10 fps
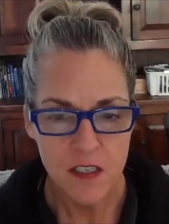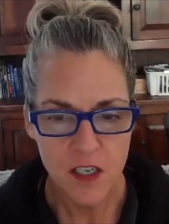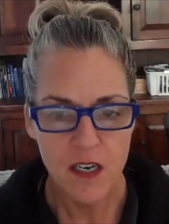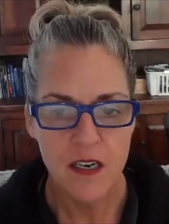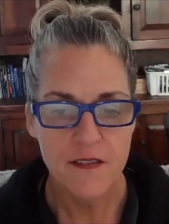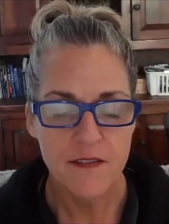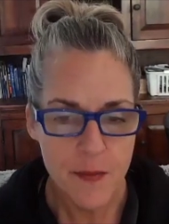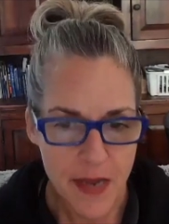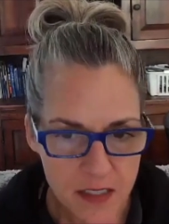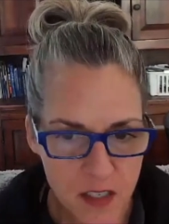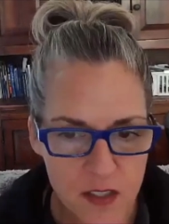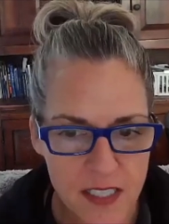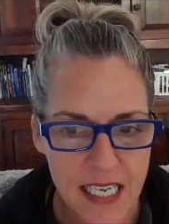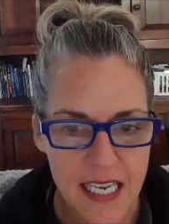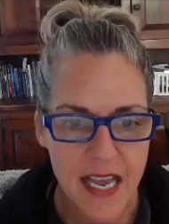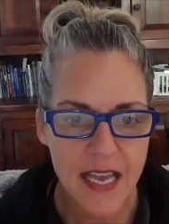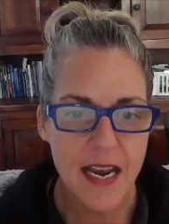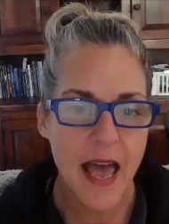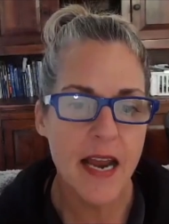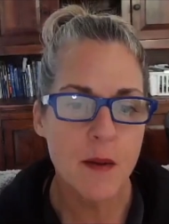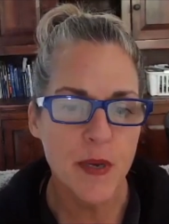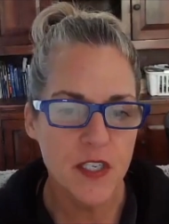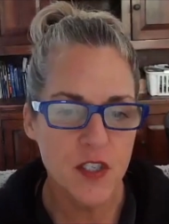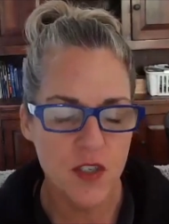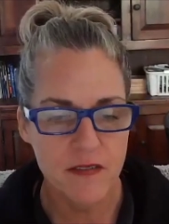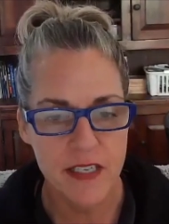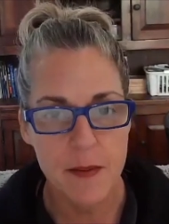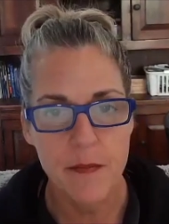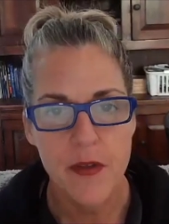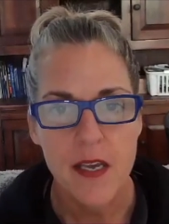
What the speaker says: card from SOC and add a picture of them.